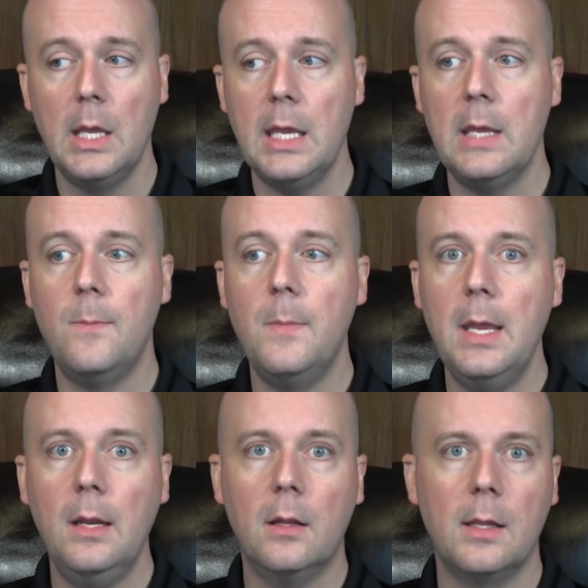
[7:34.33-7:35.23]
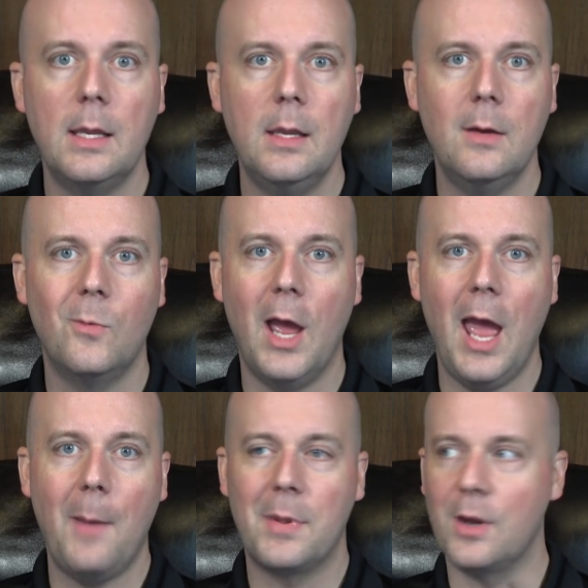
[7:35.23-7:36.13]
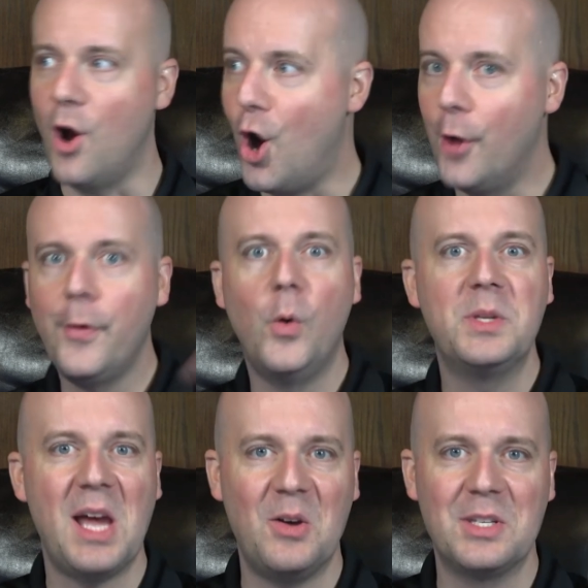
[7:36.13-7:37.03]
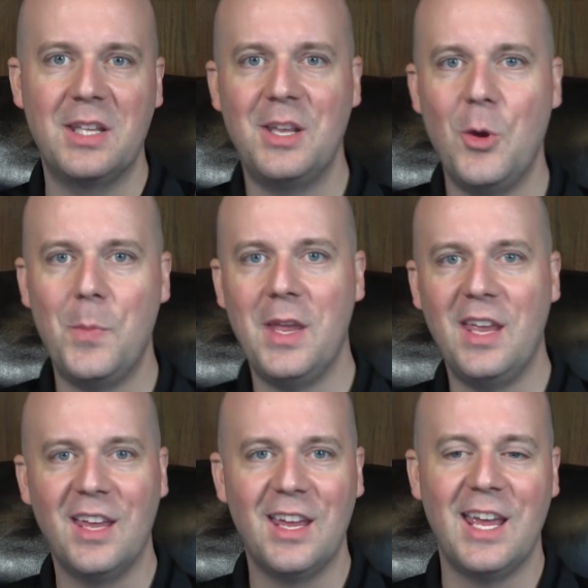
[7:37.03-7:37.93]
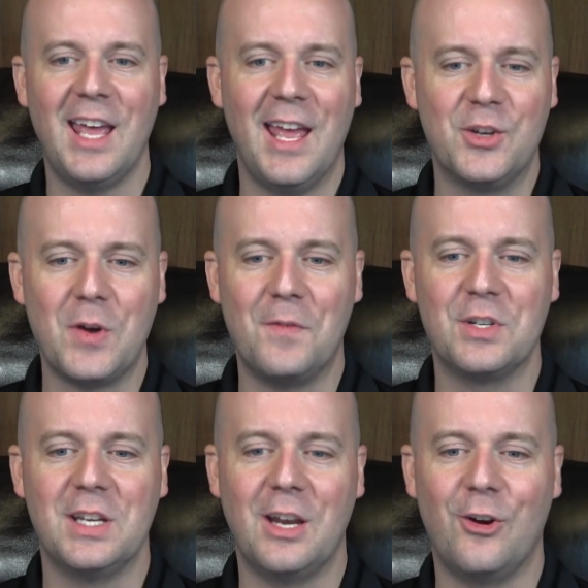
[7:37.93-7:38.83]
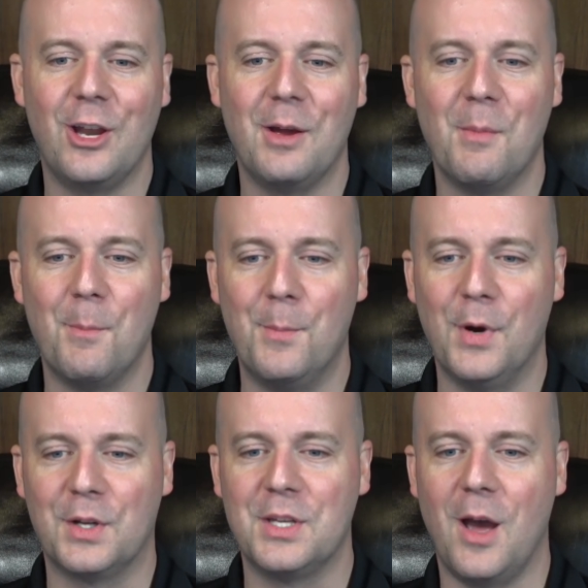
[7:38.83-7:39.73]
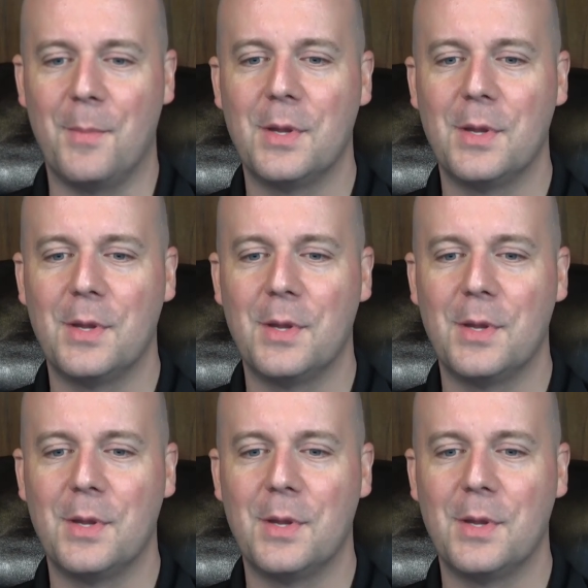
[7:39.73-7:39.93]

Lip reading: Immediately, what happened? All the hotels in the UP and Traverse City area booked up.